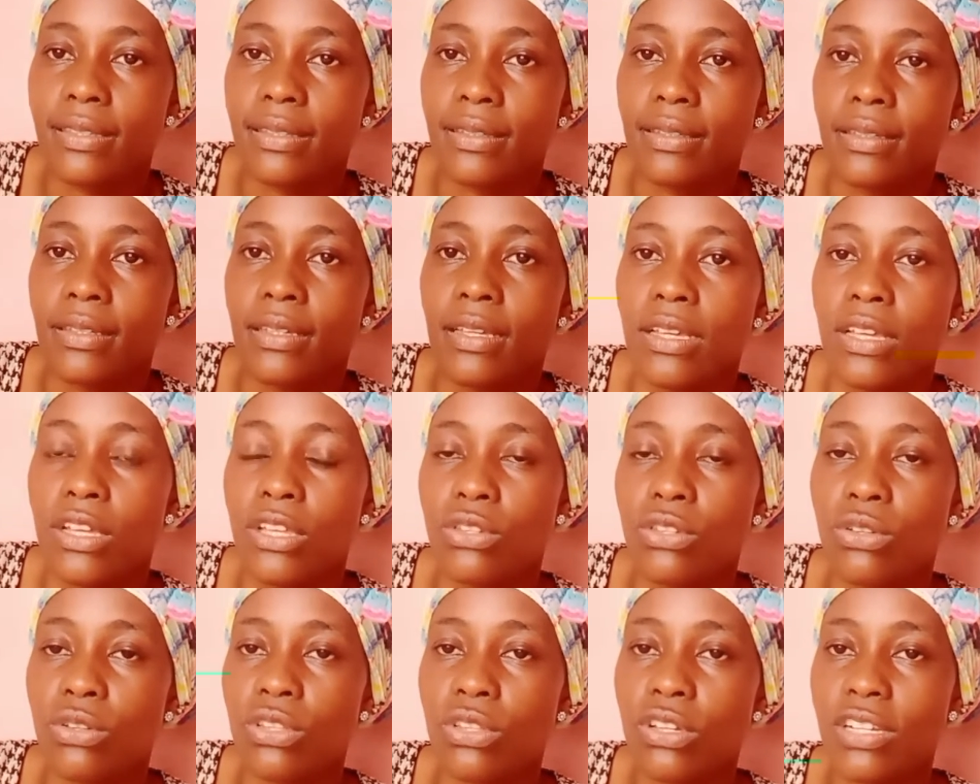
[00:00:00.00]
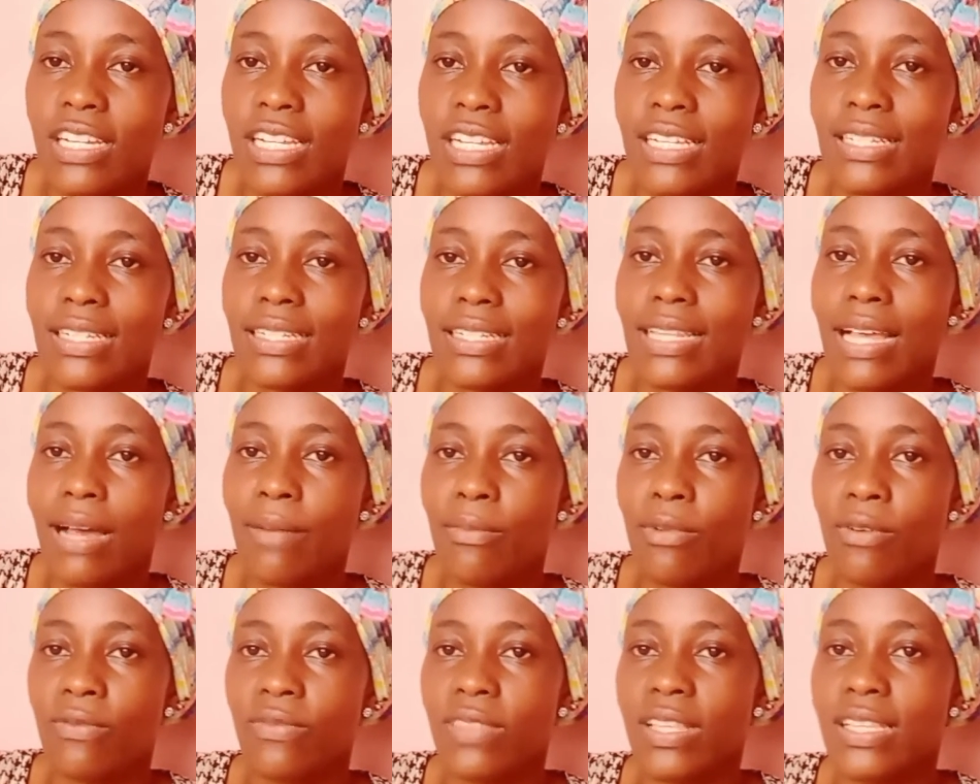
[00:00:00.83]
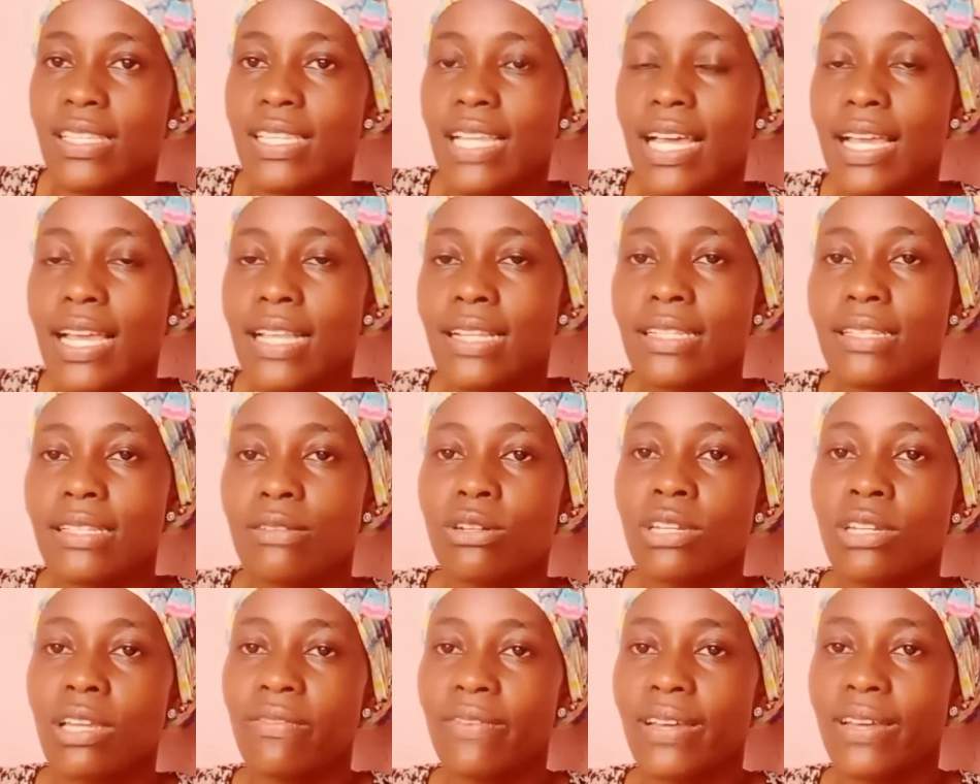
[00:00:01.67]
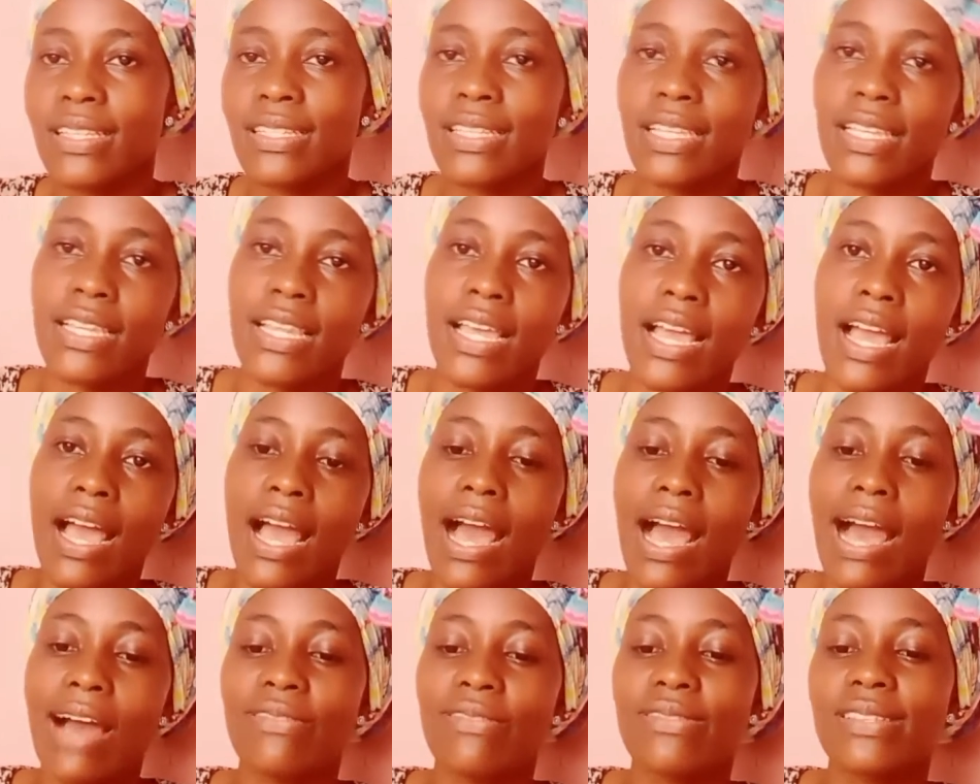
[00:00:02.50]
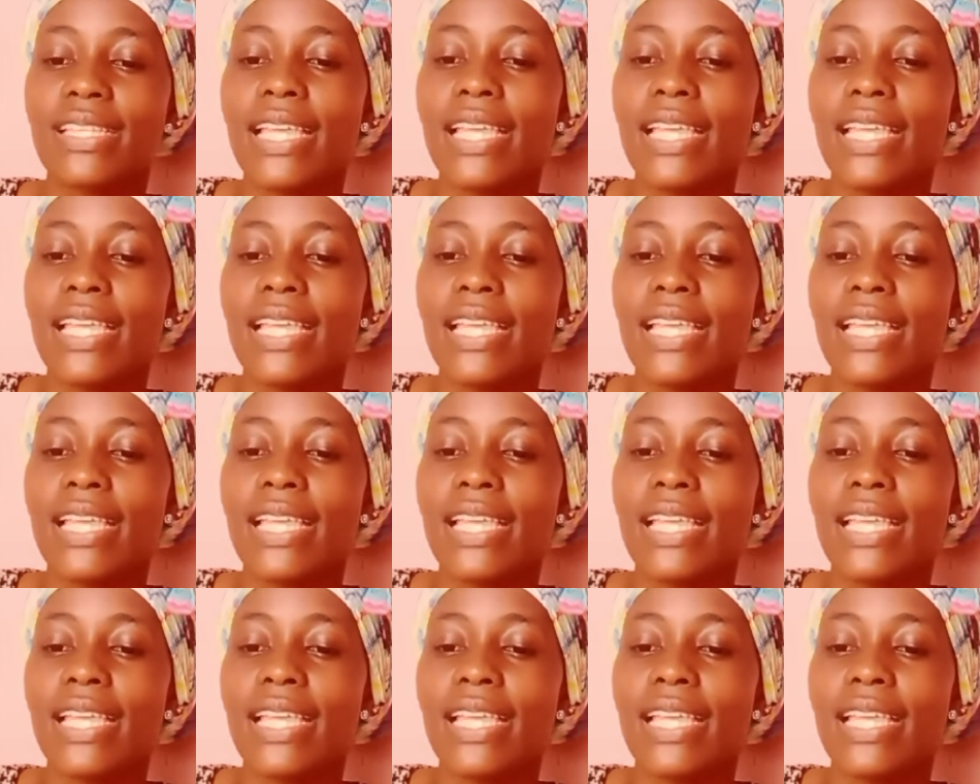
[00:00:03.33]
So those are some of the signs. What have I said? I've said